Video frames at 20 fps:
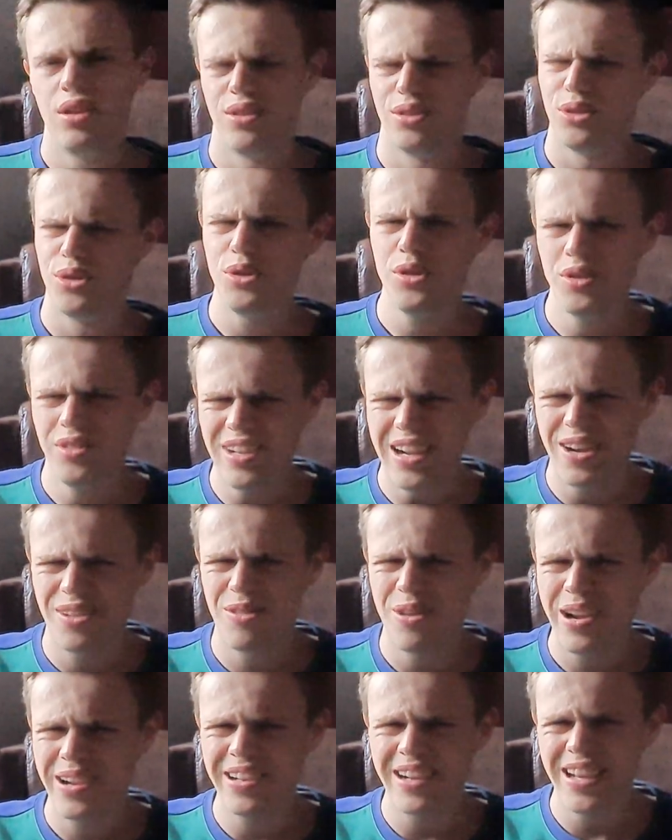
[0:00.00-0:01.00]
Do you
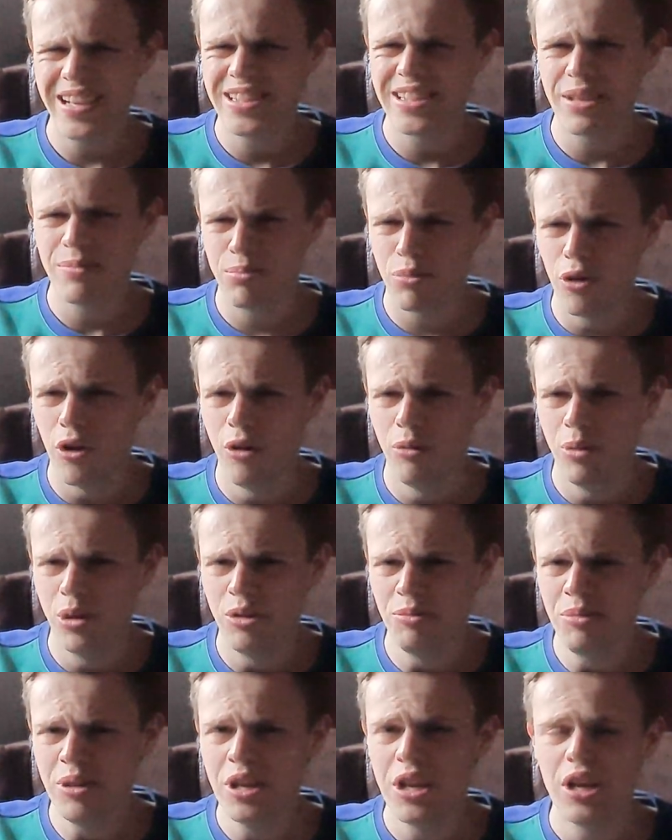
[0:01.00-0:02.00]
recognize that
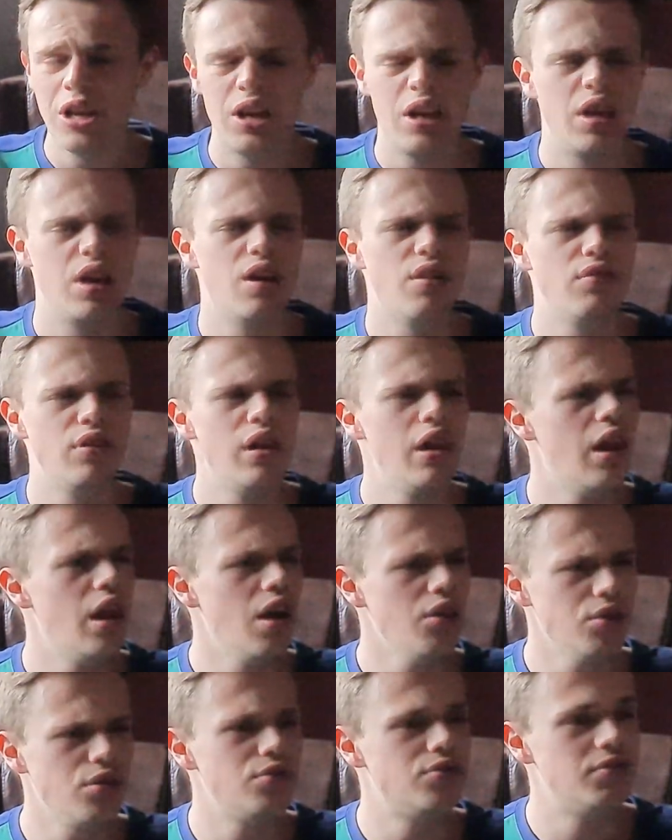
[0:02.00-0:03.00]
problem? You have a
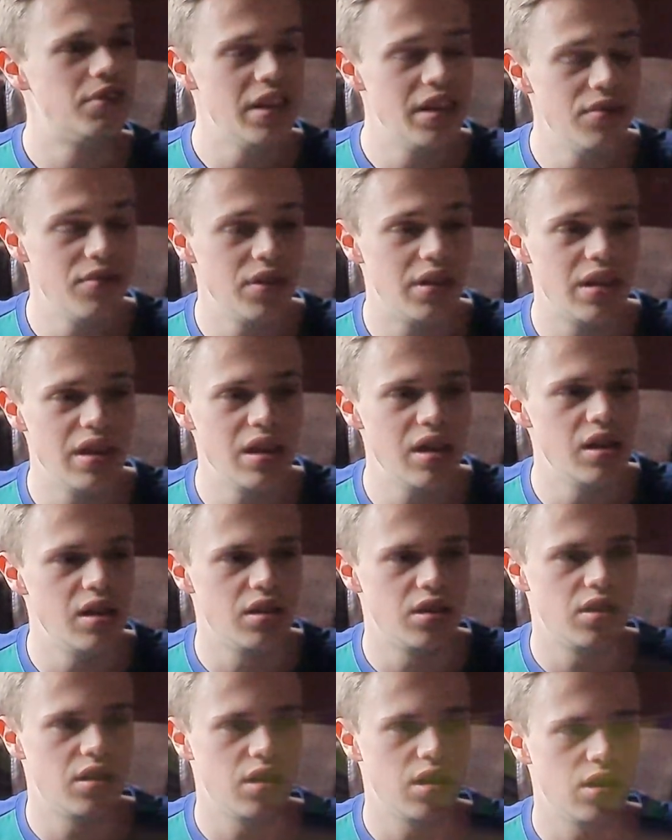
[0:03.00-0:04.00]
lot of
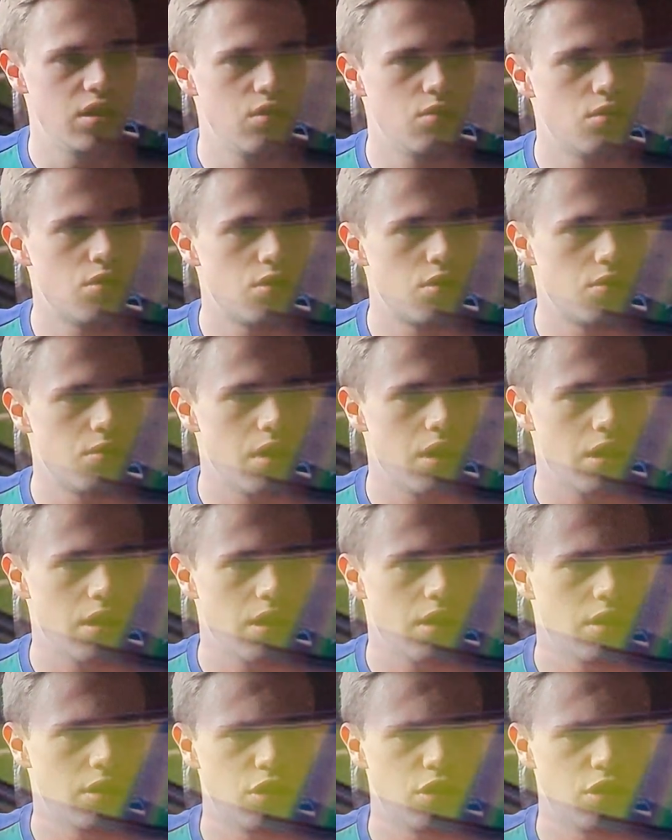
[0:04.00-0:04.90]
DVDs in your uh,